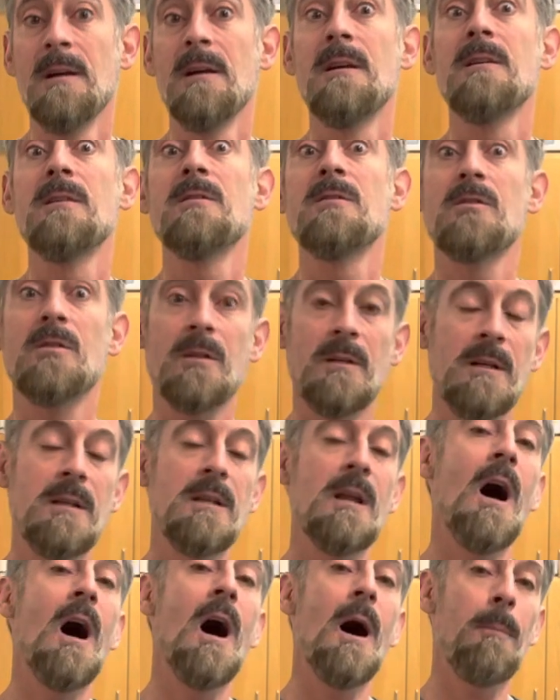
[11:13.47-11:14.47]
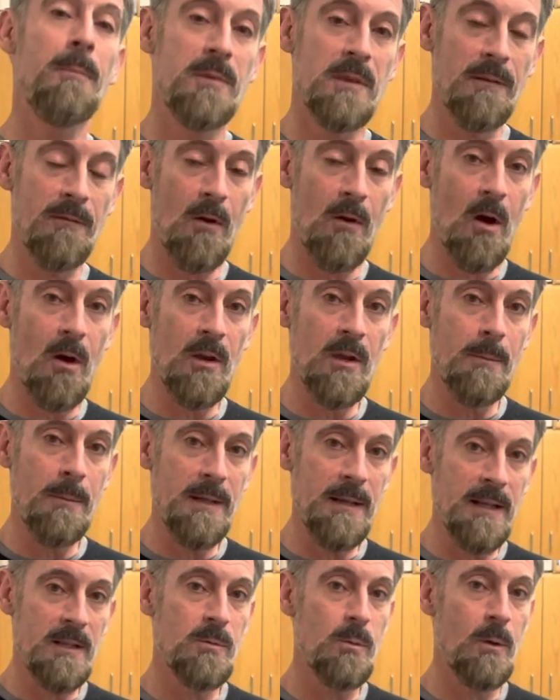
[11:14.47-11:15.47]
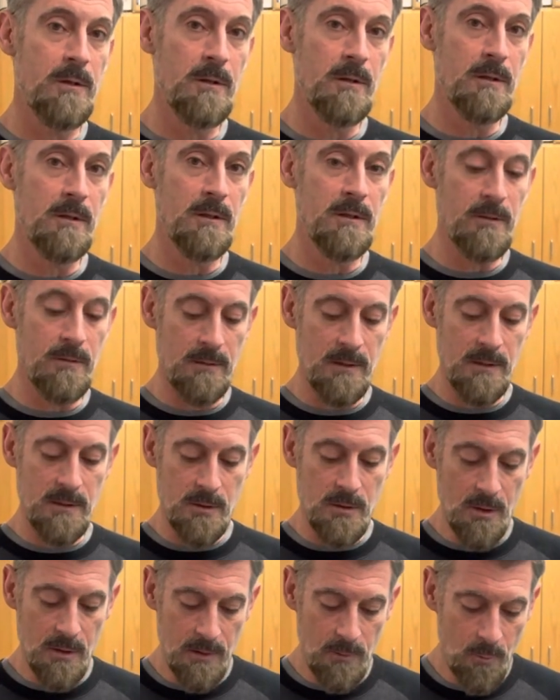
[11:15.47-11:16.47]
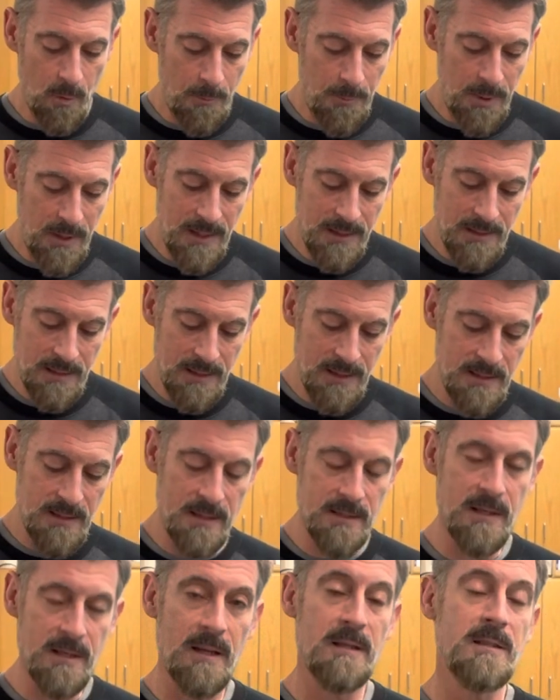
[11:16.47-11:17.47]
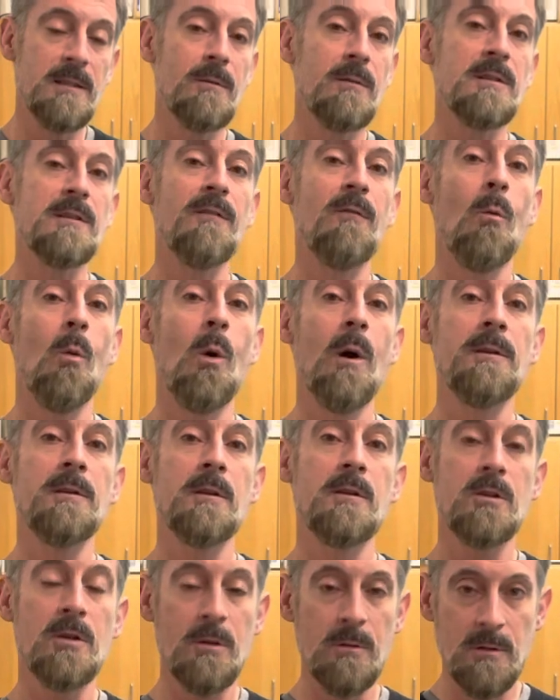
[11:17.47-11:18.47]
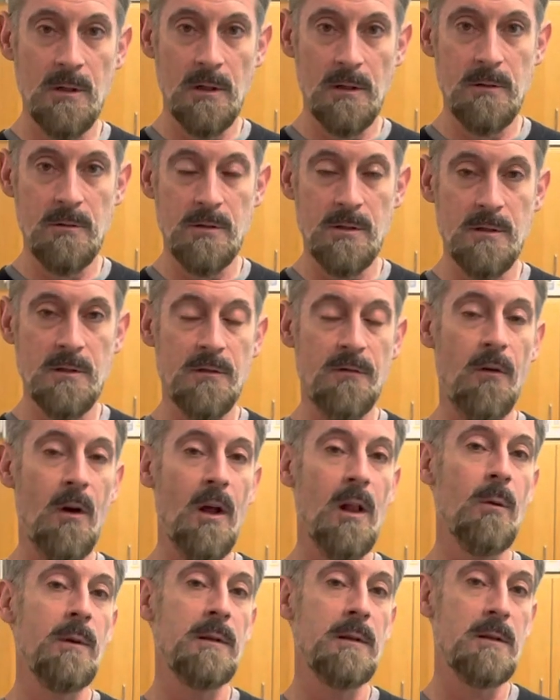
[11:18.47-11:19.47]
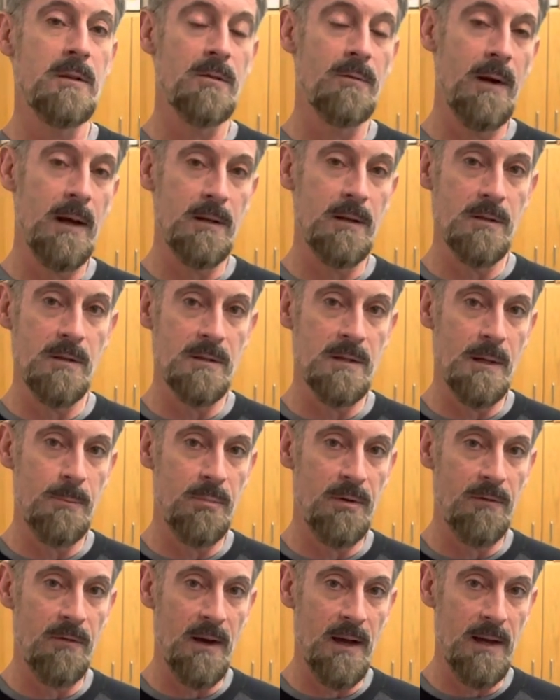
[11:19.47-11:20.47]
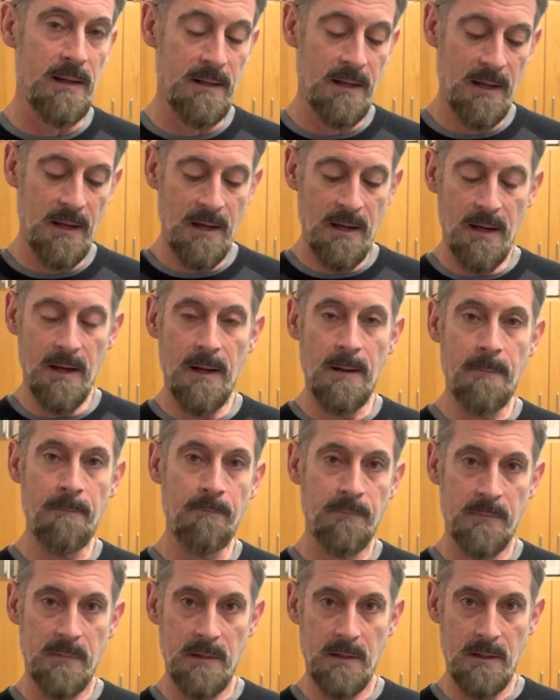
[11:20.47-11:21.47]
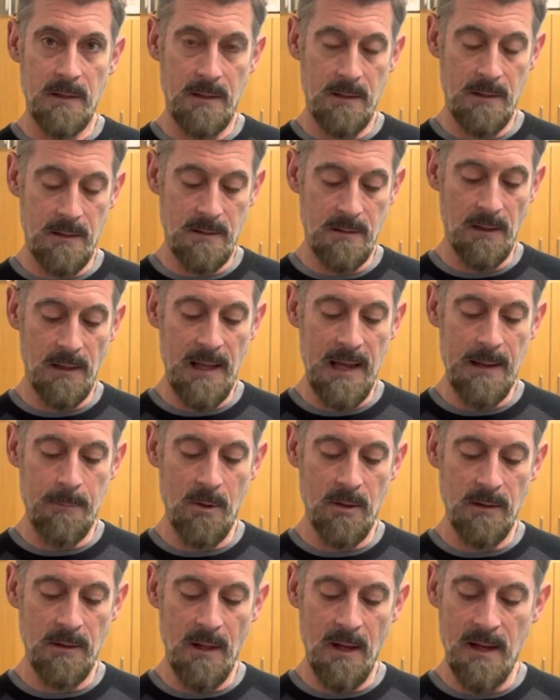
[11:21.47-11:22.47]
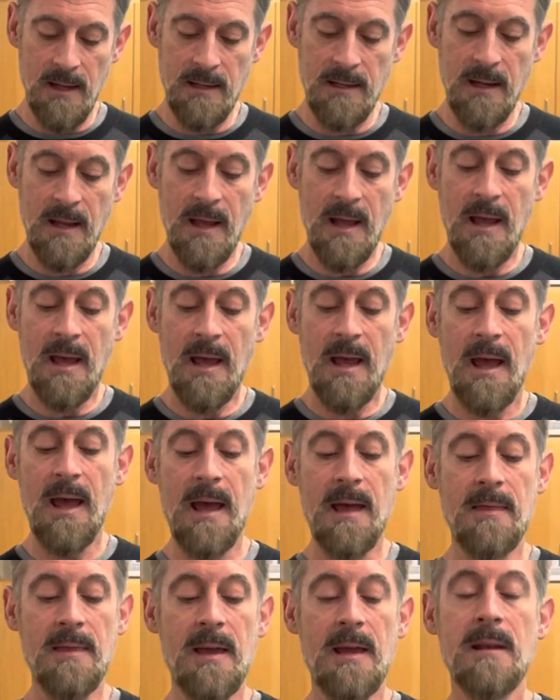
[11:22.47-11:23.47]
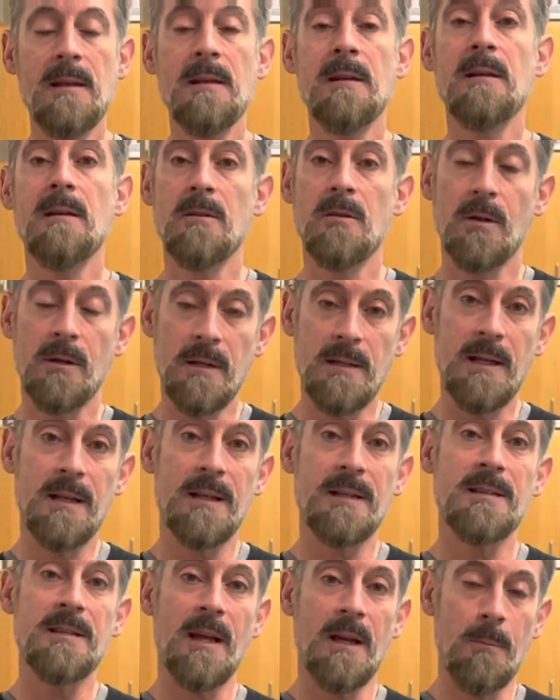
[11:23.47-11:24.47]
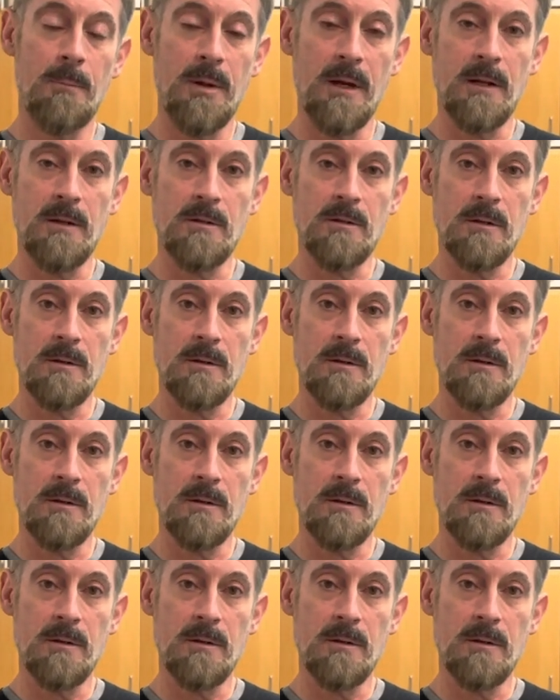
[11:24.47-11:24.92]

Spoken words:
So you need to up the volume, and that's why you're going to do this. So you're going to repeat this as a series of 1 to 2 dilutions following the directions I provide in the lab online, and then you're going to take a second picture.